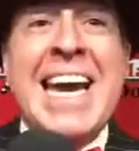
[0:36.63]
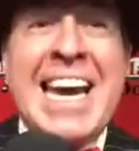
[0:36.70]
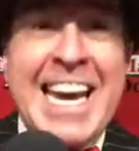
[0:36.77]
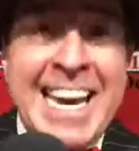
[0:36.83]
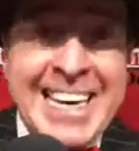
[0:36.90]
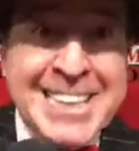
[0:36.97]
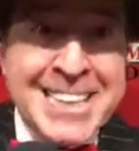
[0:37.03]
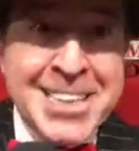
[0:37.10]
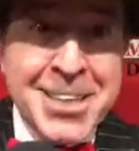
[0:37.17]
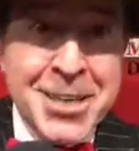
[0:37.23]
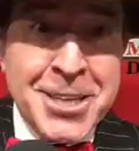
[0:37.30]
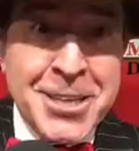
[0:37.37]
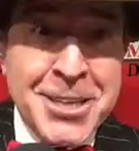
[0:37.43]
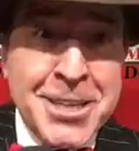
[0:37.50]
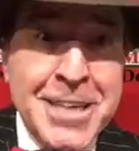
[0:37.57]

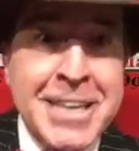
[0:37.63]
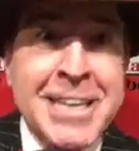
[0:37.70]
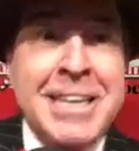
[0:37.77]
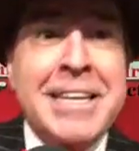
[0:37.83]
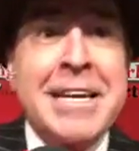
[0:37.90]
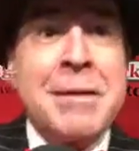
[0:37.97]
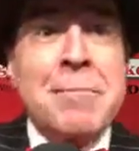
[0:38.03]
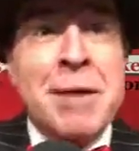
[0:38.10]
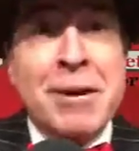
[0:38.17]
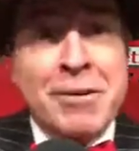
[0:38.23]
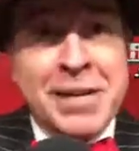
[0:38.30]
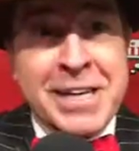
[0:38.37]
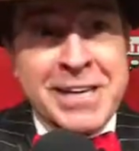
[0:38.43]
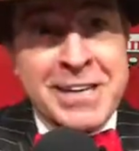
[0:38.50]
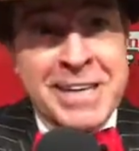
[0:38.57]
Enter the
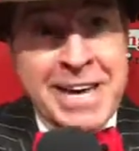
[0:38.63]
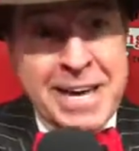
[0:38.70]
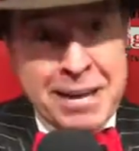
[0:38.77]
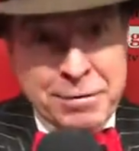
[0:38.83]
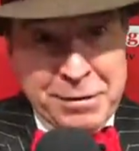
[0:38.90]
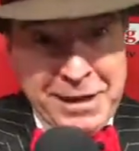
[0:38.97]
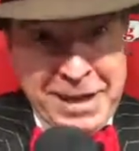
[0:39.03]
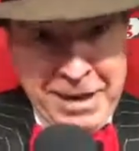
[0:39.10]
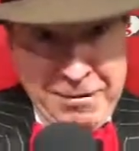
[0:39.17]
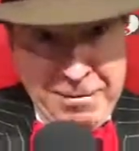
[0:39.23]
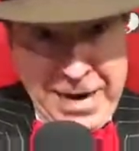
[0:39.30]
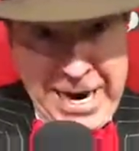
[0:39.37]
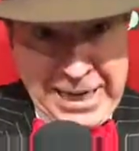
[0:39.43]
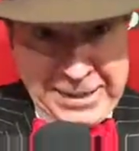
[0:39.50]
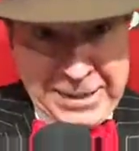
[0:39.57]
American
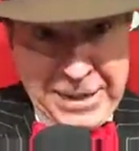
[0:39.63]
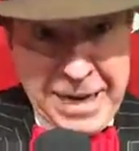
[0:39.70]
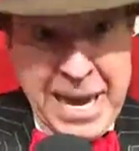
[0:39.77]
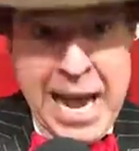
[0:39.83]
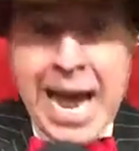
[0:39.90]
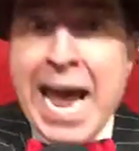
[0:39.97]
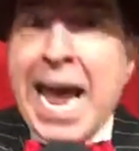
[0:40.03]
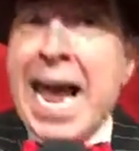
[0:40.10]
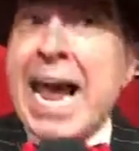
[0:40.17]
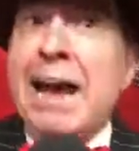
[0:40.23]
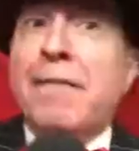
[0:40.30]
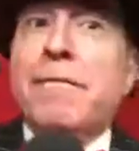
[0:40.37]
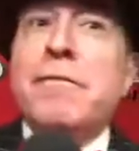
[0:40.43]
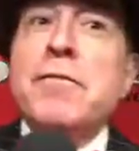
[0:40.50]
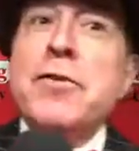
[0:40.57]
Healthcare Act.
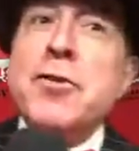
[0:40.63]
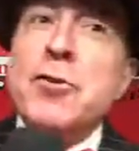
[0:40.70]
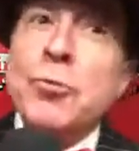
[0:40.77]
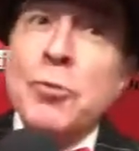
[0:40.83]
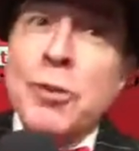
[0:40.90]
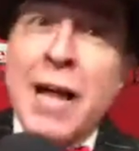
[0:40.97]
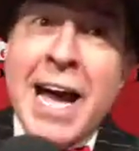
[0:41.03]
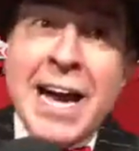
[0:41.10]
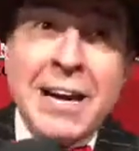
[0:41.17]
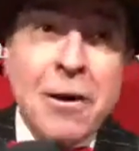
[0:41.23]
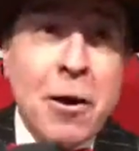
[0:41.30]
If you like